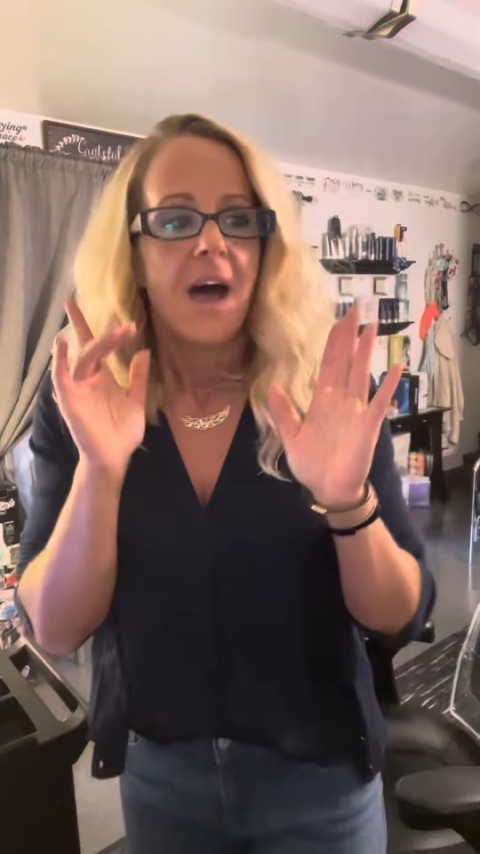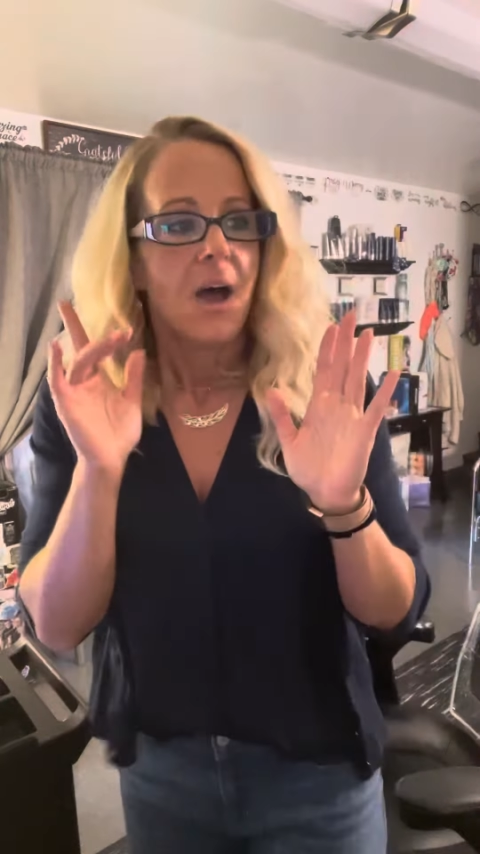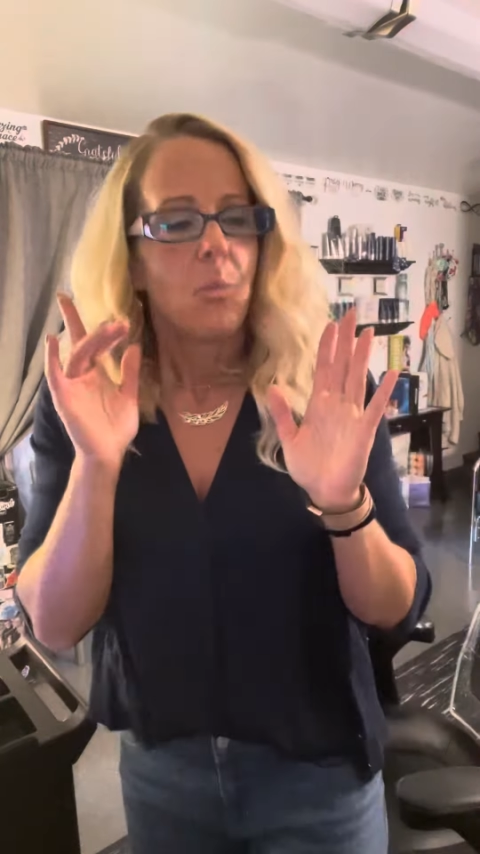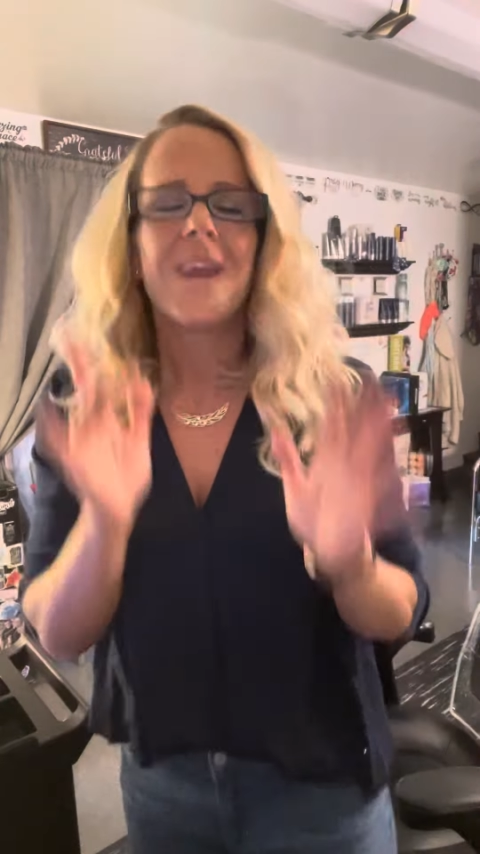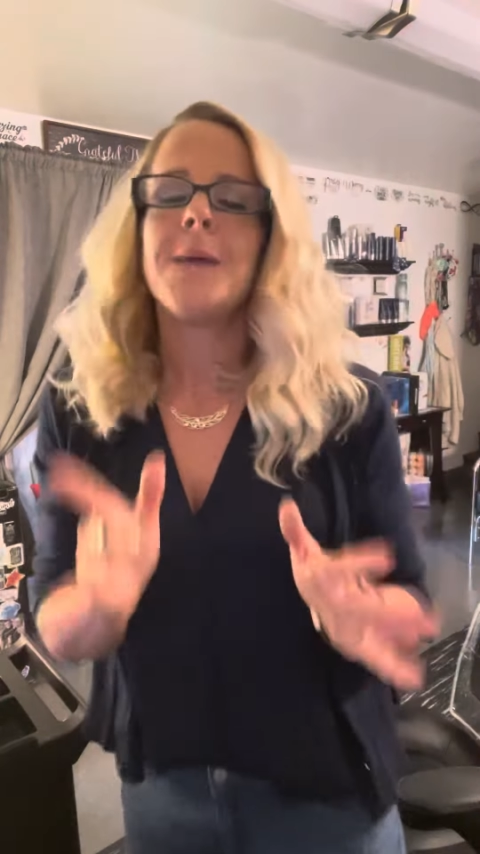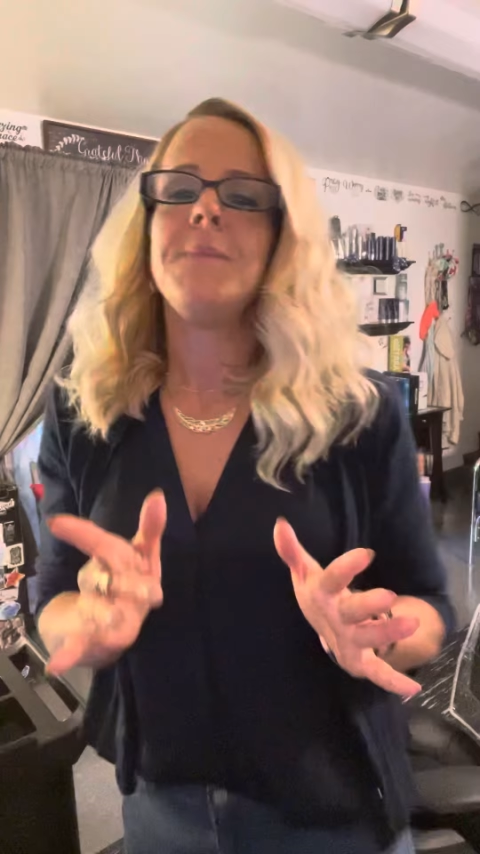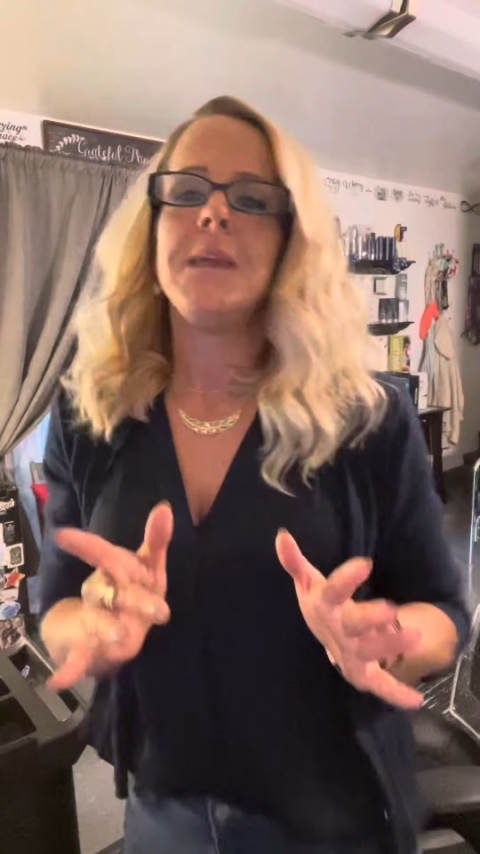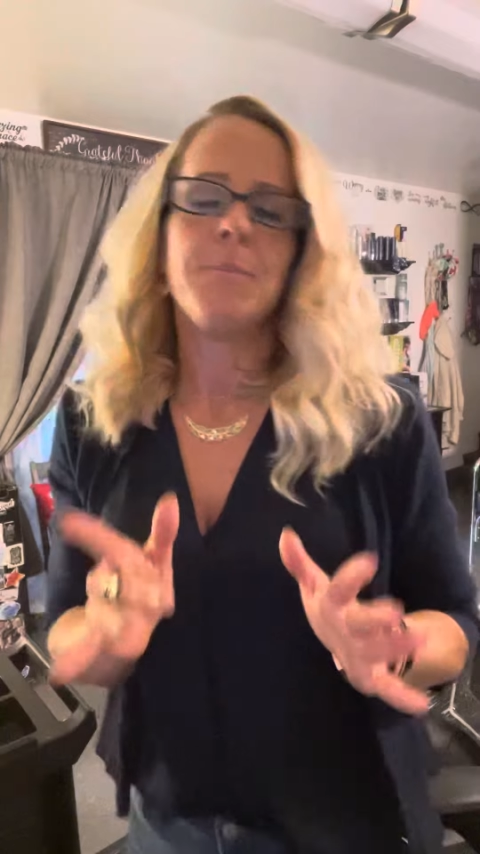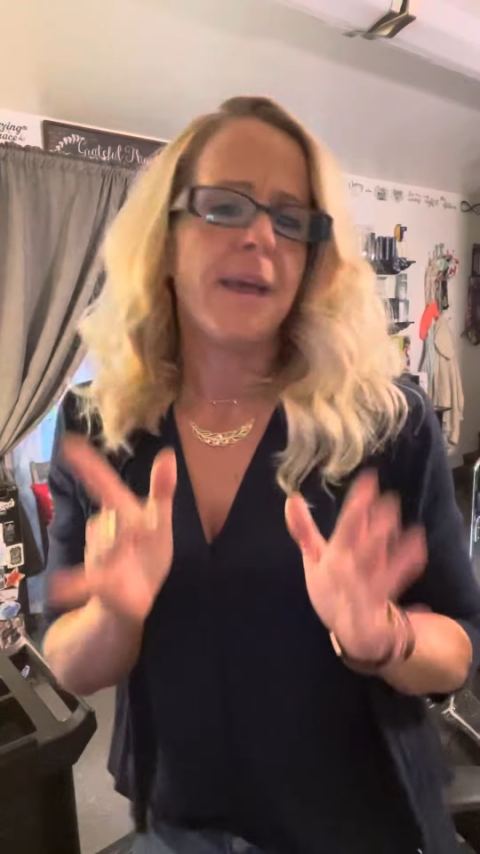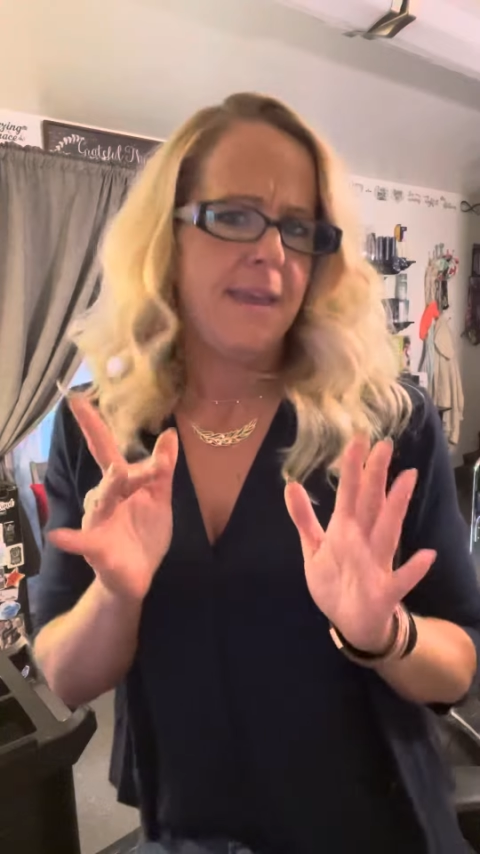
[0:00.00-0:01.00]
what I
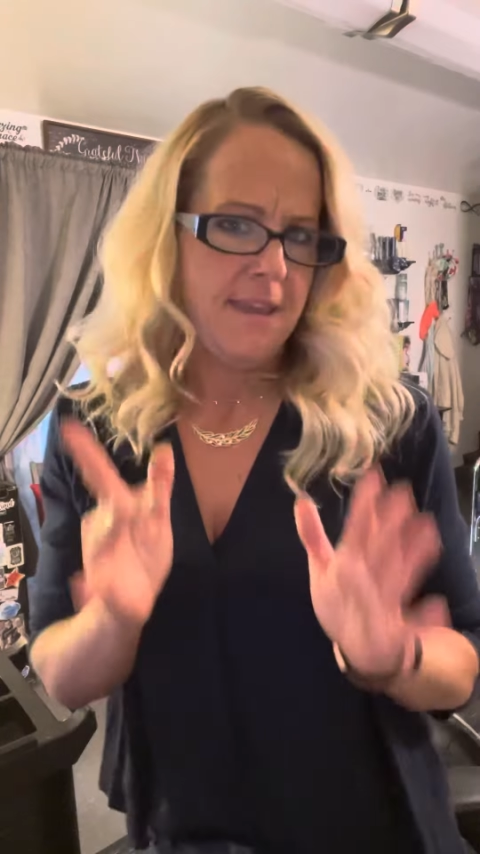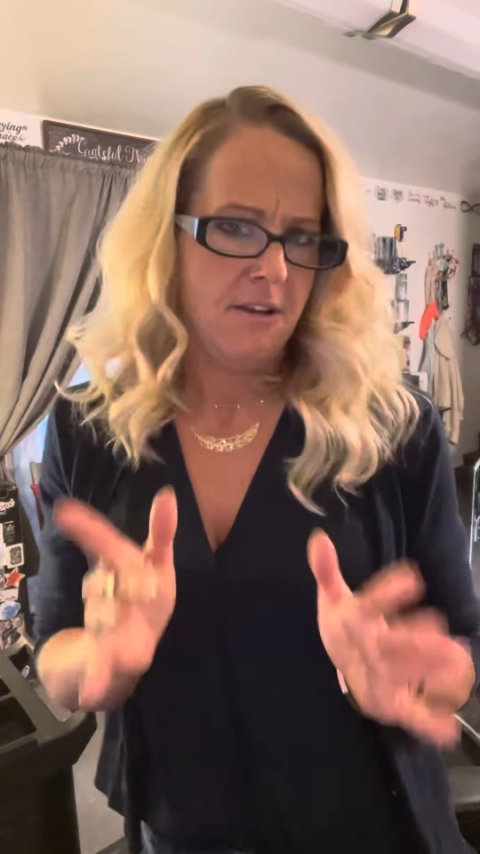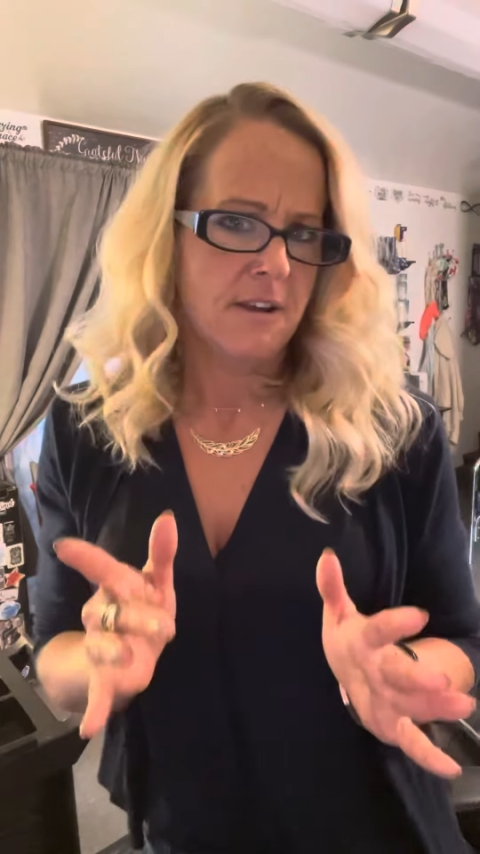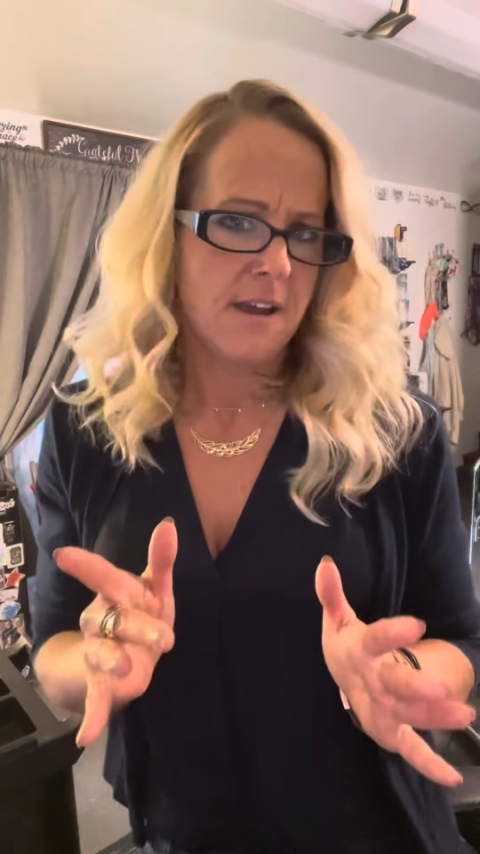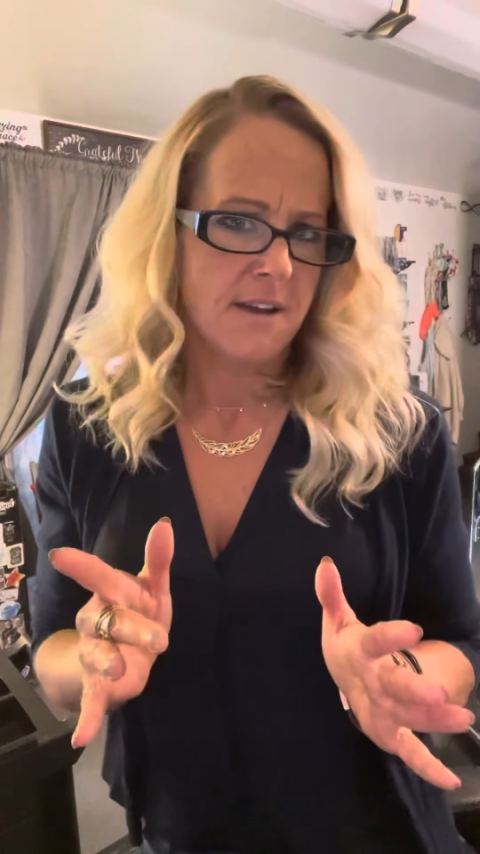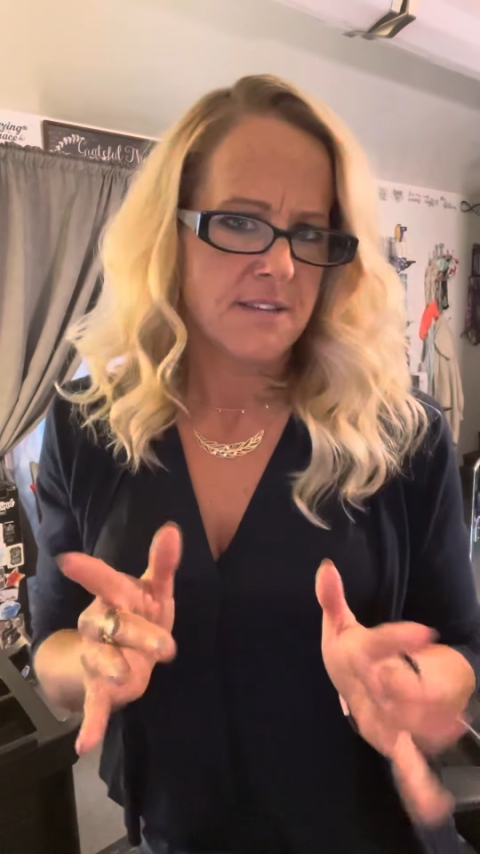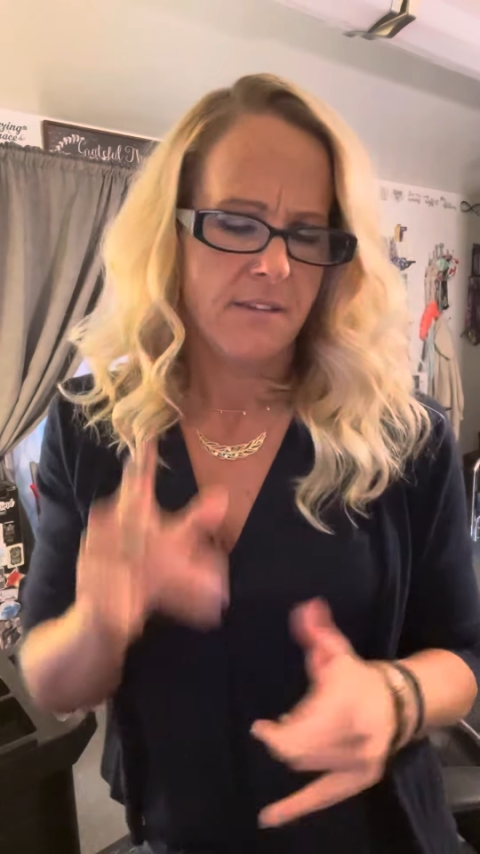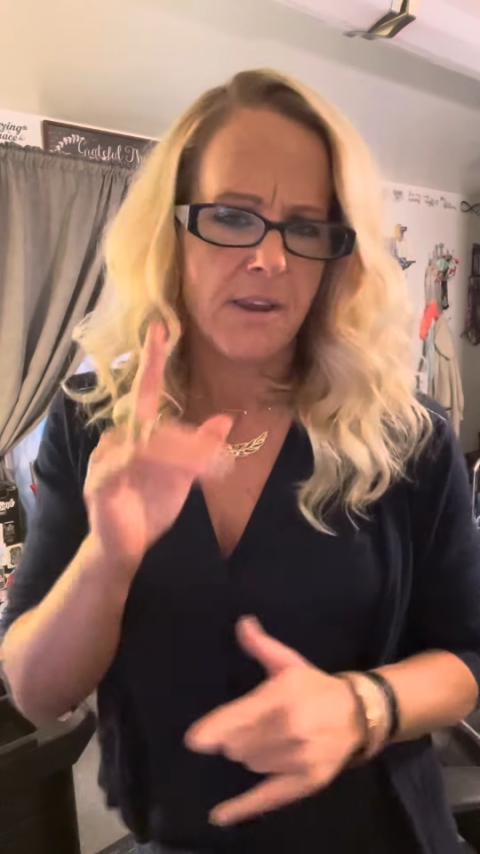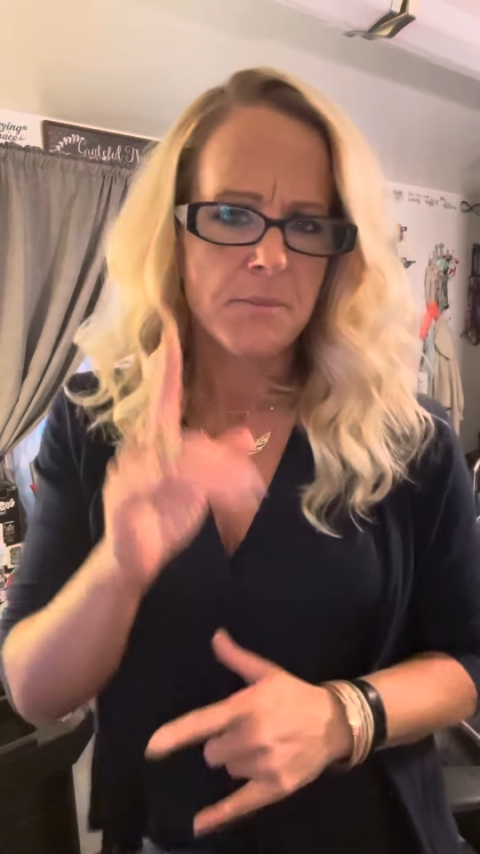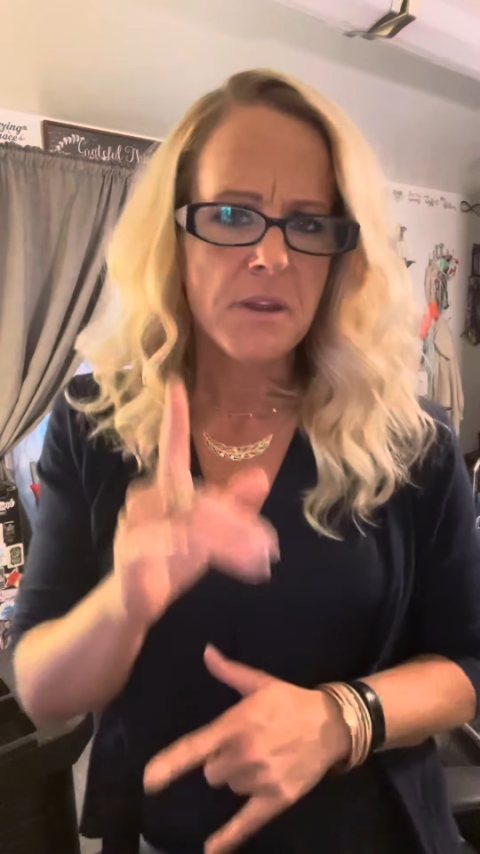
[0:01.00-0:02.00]
mean by a hair
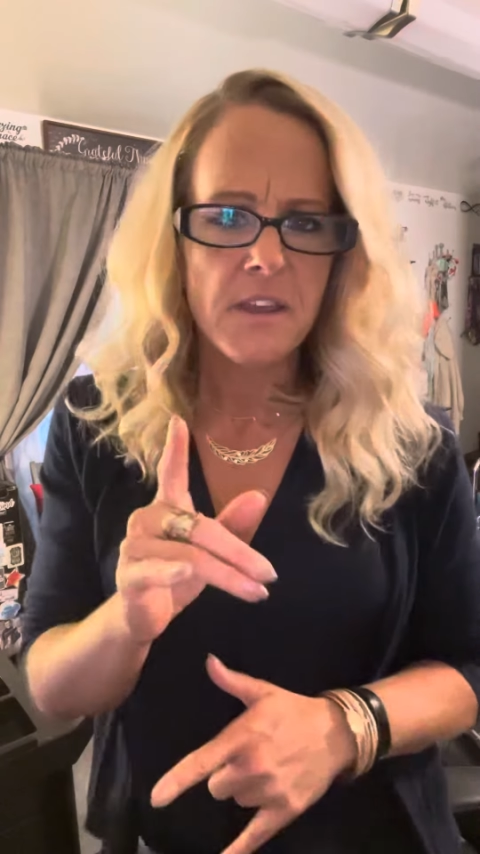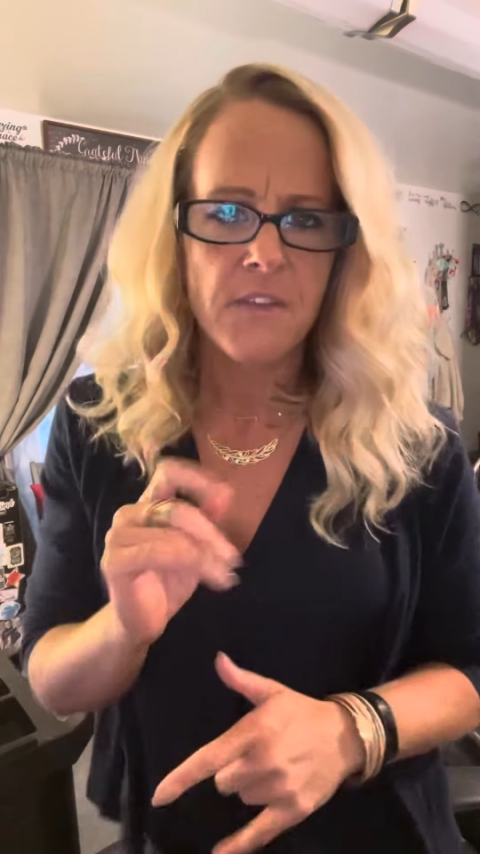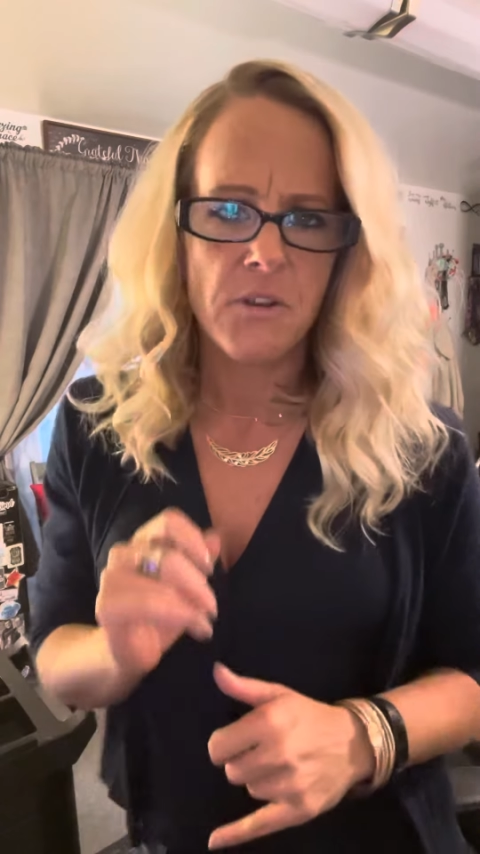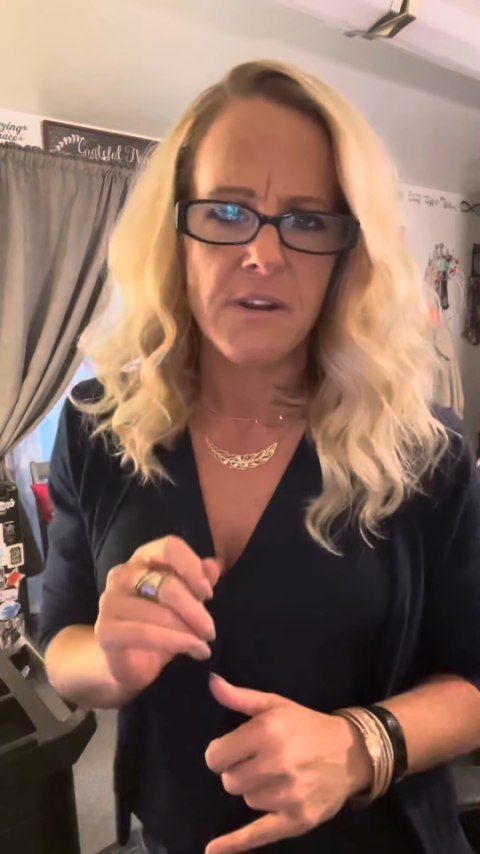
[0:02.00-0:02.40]
cocktail, and I'm going to give you an